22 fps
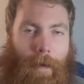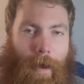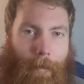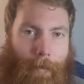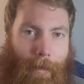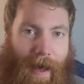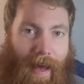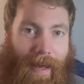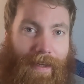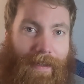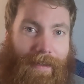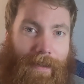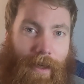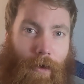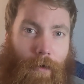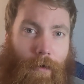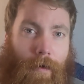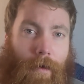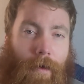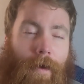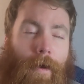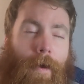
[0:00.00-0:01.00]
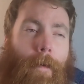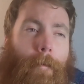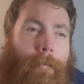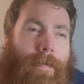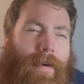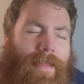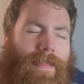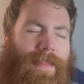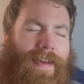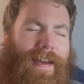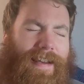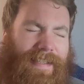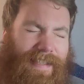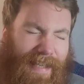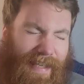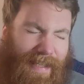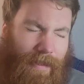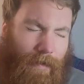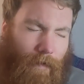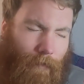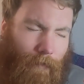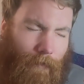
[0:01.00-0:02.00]
bit of padding down. But this
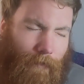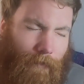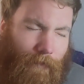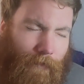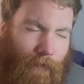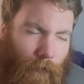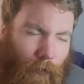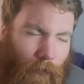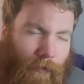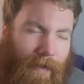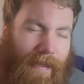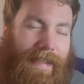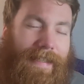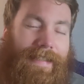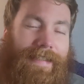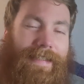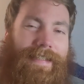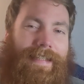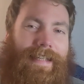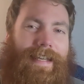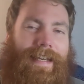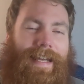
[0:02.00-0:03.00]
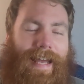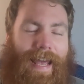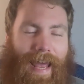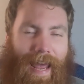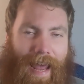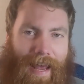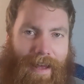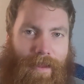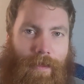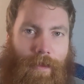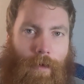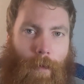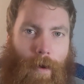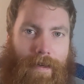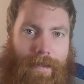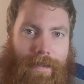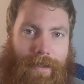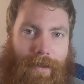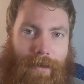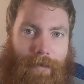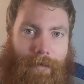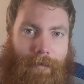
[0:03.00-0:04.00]
is freezing in the
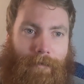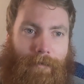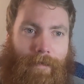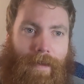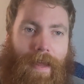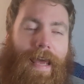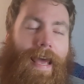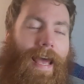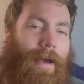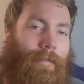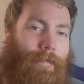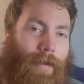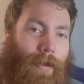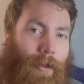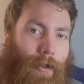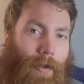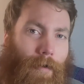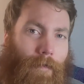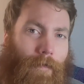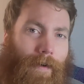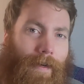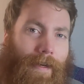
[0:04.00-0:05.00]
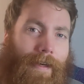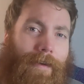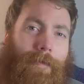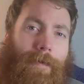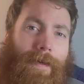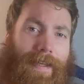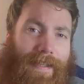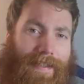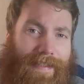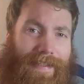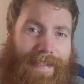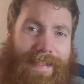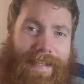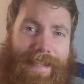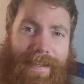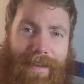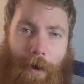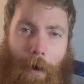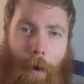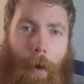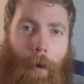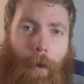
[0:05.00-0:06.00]
winter. If we look over here, we can see
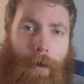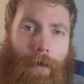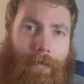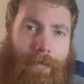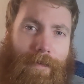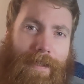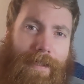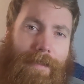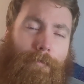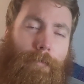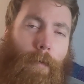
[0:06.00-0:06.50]
that all of these